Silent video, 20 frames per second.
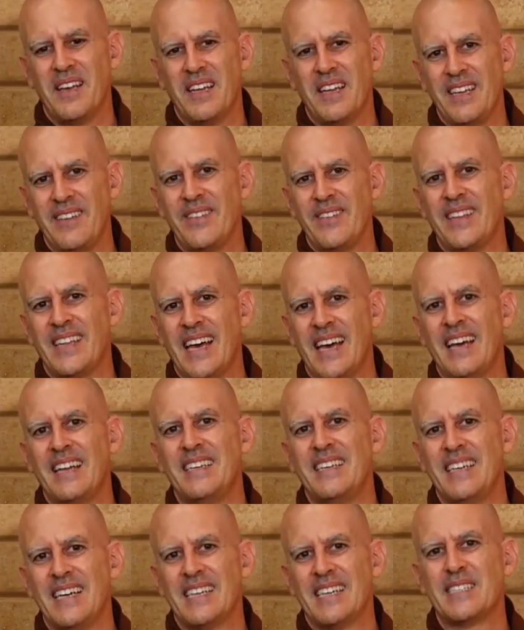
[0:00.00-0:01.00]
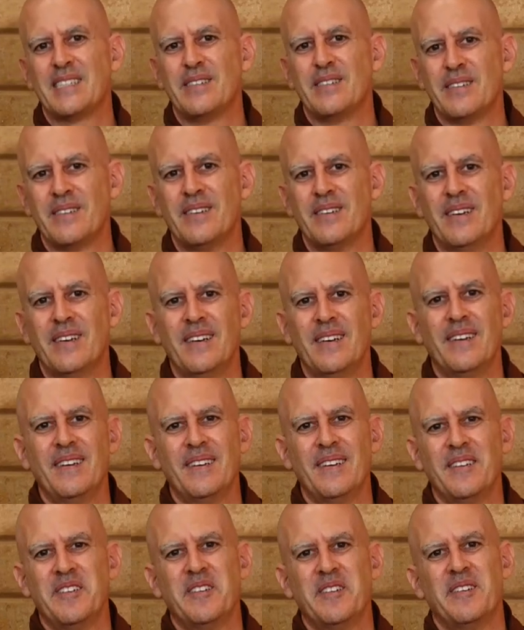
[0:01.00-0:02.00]
And even then, he has to
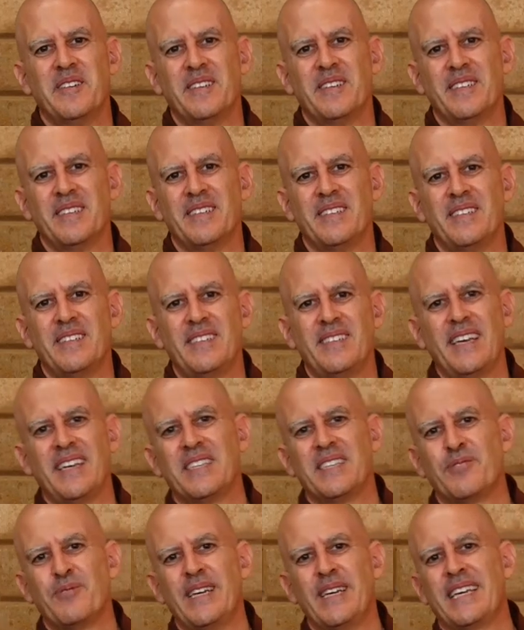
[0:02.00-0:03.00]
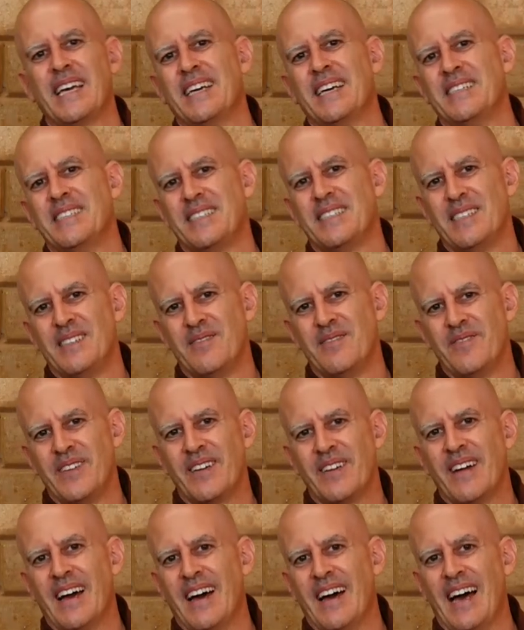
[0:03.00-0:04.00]
take his weekends and
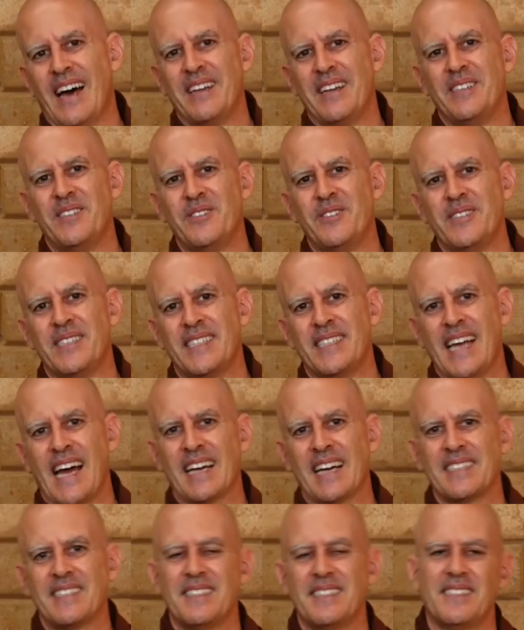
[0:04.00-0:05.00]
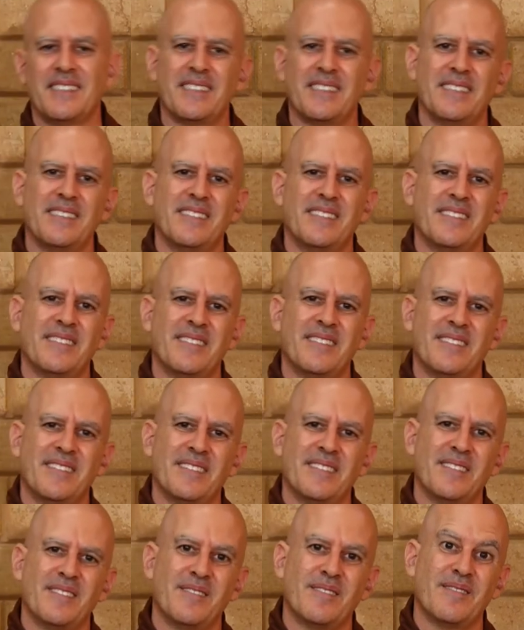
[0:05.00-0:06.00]
figure out how to do his taxes.
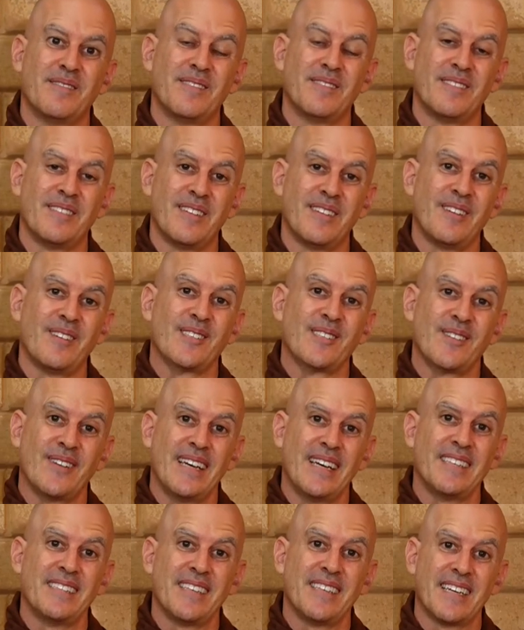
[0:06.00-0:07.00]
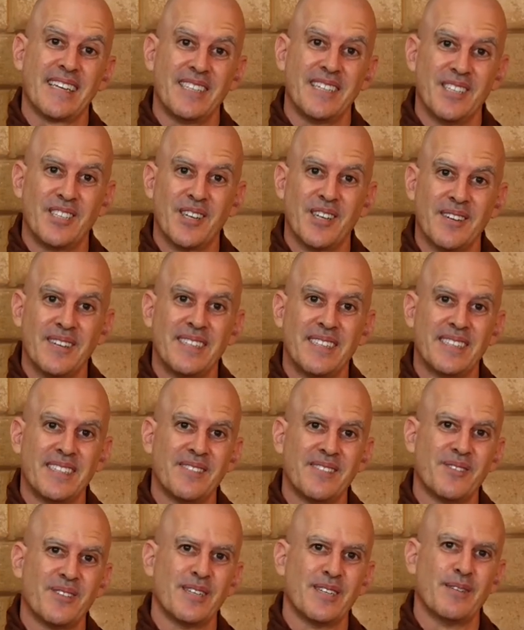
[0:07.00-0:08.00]
He also has insurance
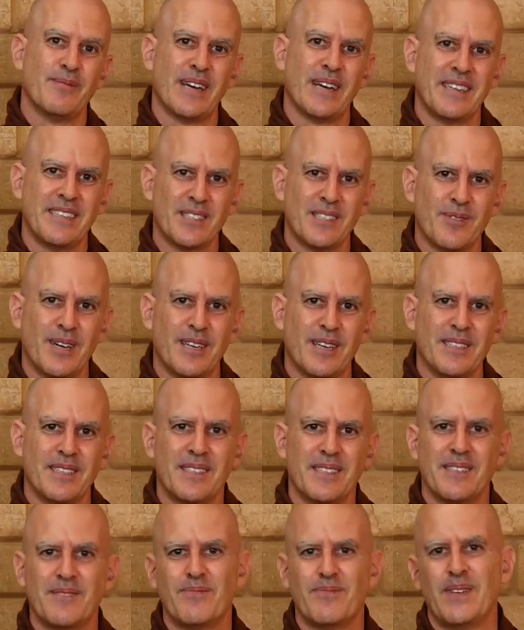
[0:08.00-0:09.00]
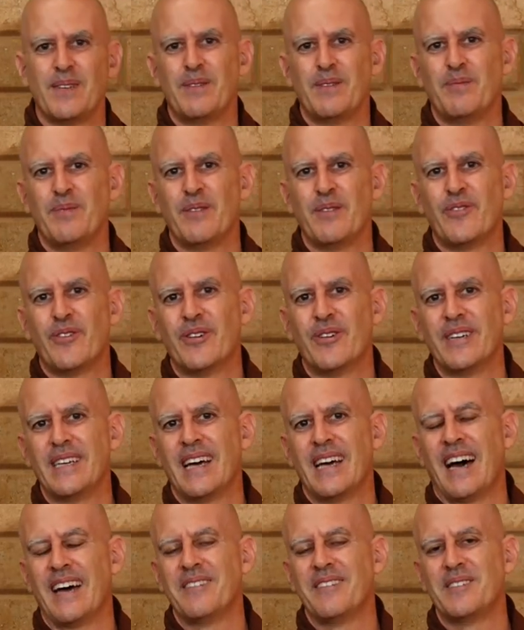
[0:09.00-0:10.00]
to worry about as well, this maybe before he
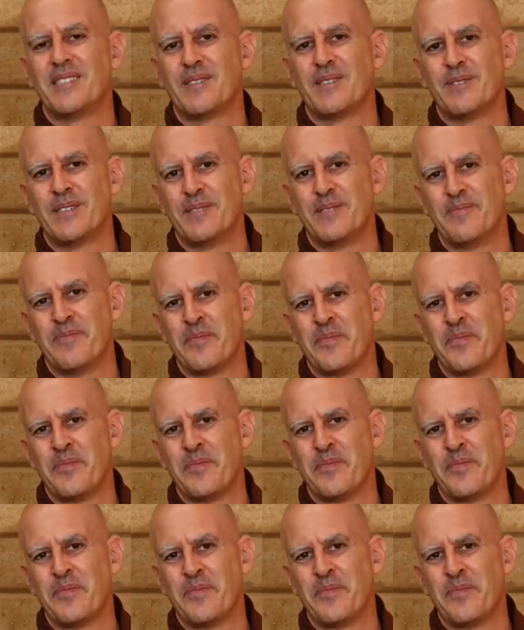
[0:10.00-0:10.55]
hired someone.